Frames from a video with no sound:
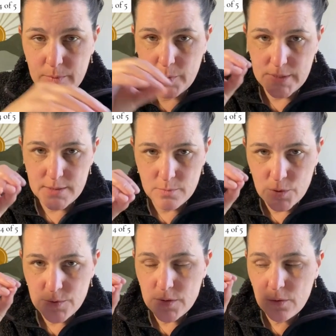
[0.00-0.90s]
but with
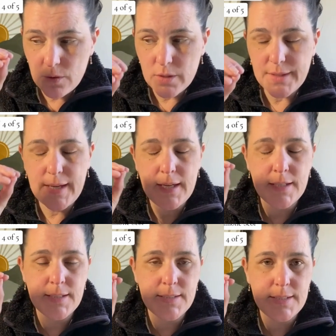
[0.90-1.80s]
Simone Seol
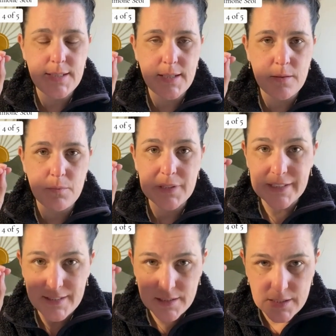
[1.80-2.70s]
and
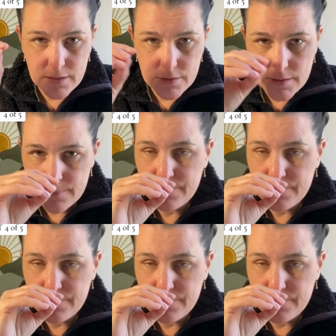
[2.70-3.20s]
Melissa Tiers.